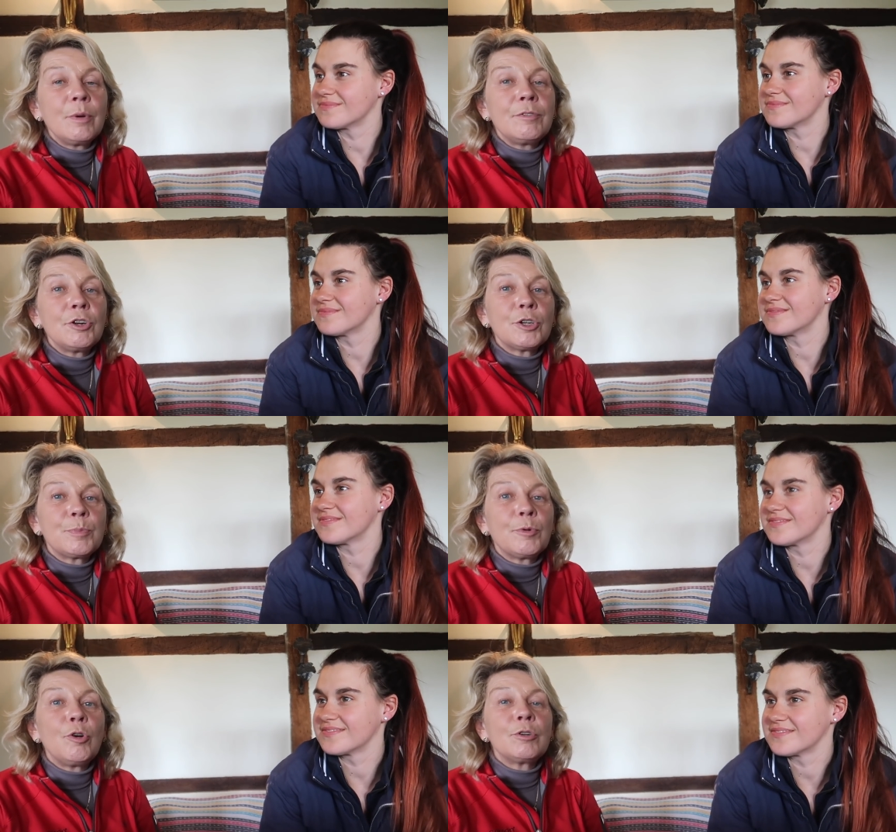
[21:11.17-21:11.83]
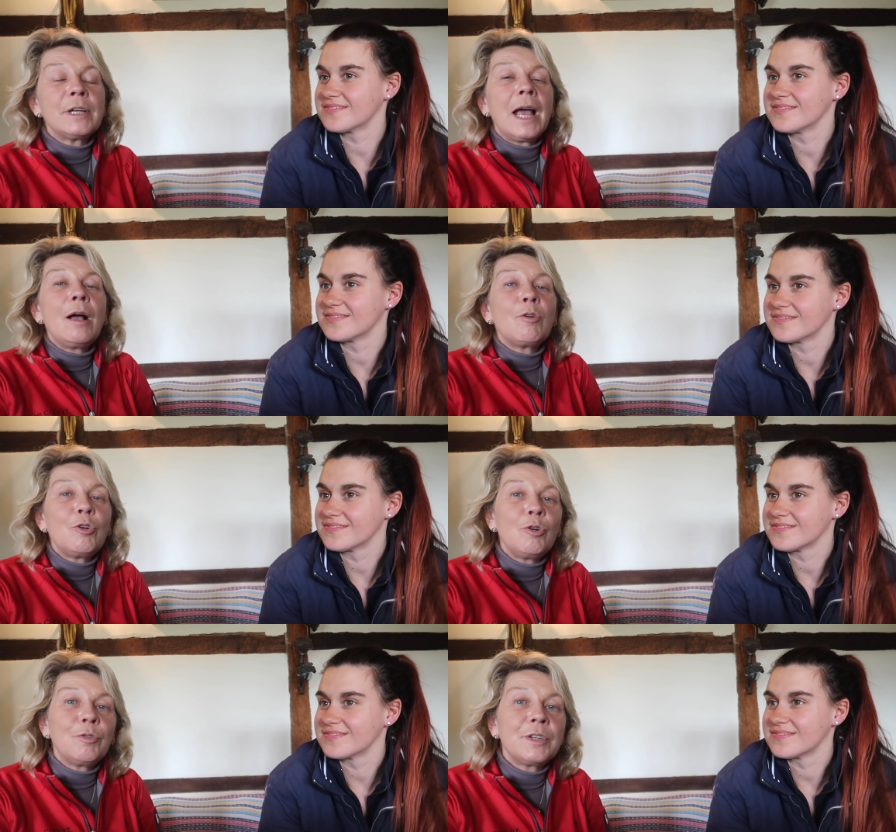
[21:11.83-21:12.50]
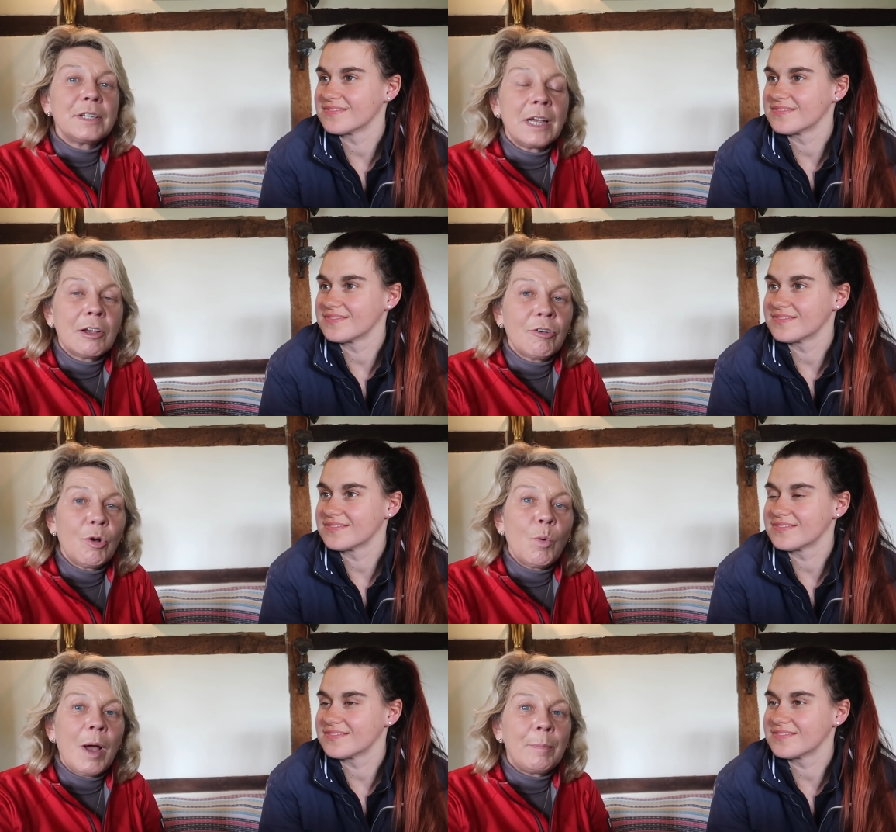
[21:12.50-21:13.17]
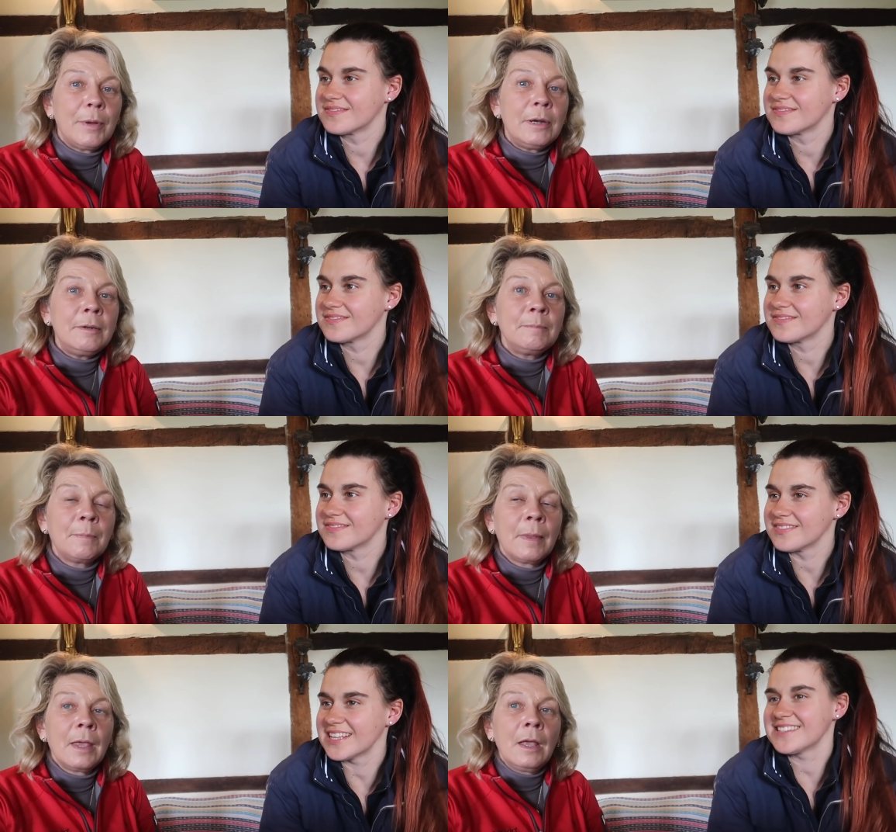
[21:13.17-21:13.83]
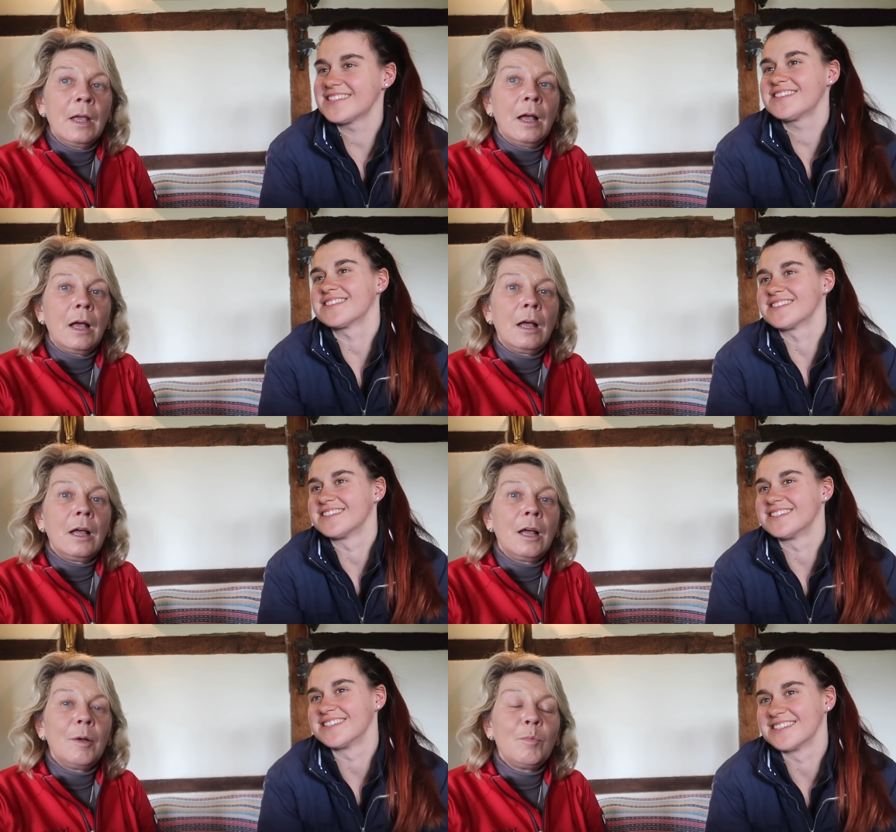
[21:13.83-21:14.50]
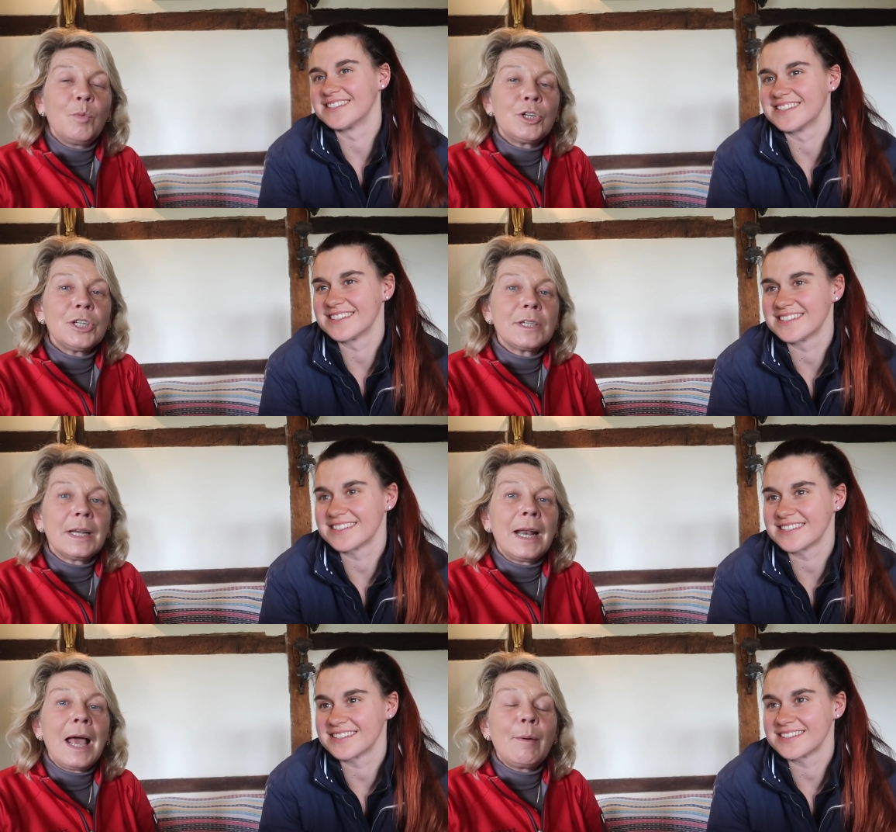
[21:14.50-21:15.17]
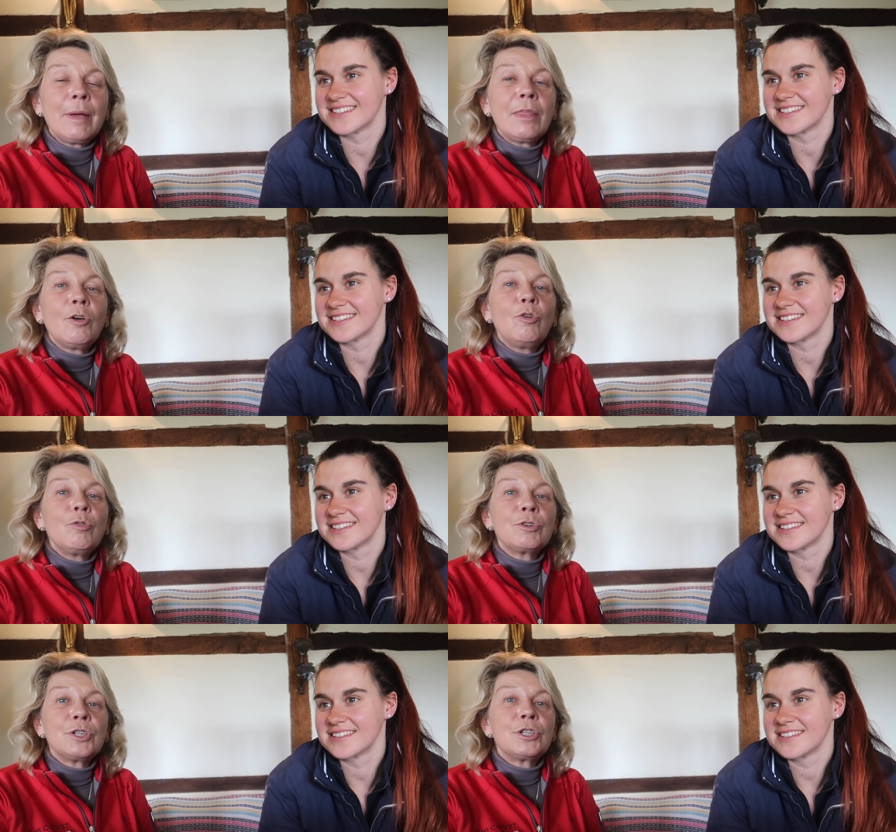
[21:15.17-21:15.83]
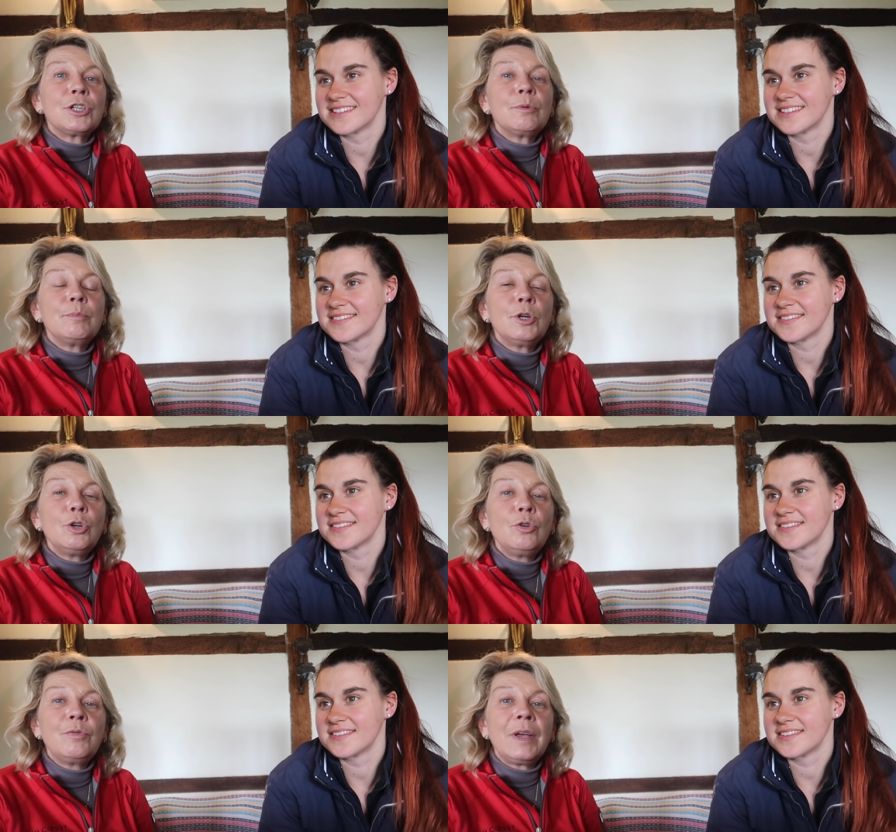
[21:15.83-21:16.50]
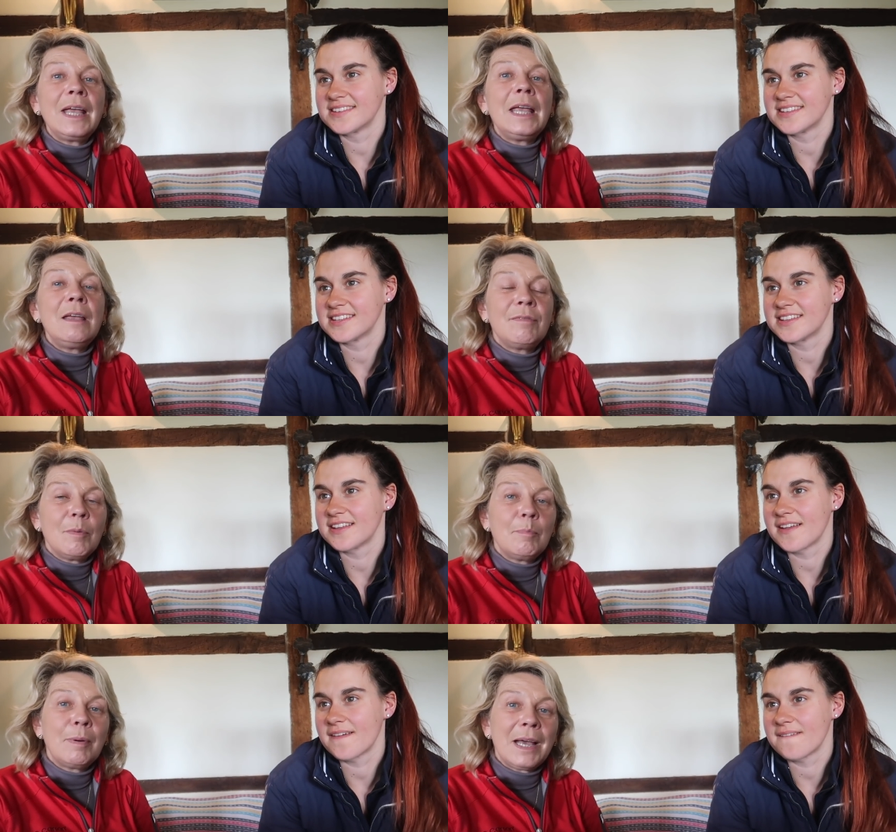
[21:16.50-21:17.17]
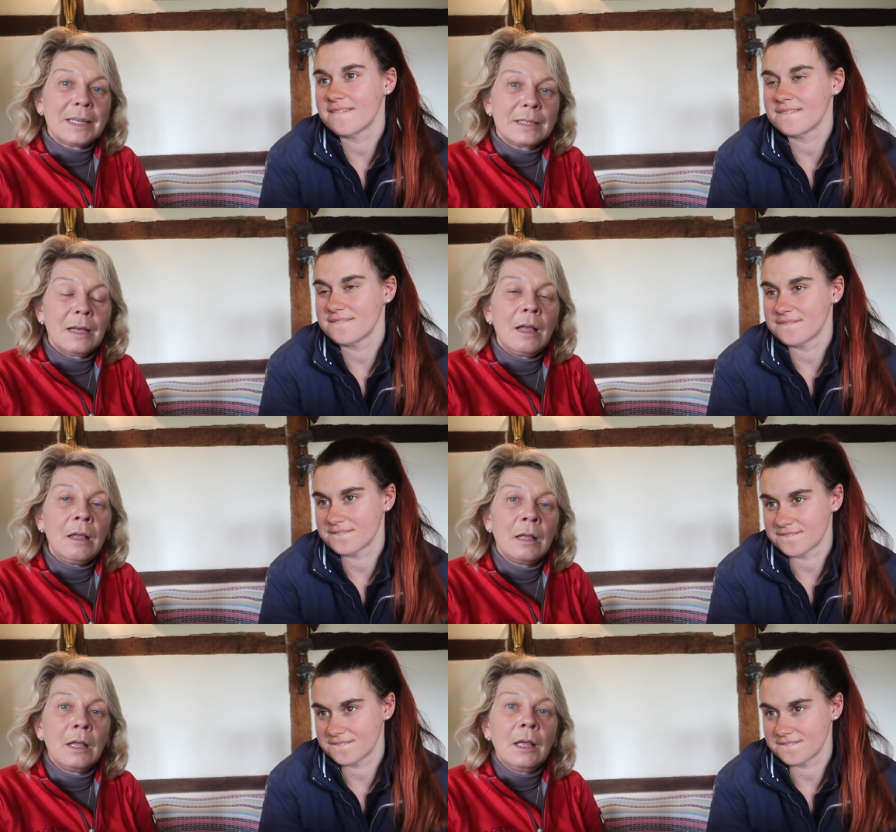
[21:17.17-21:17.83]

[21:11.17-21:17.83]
Speaker 1: that we've just brought out called the Secret Weapon, um, which is allowing the horses to move even better.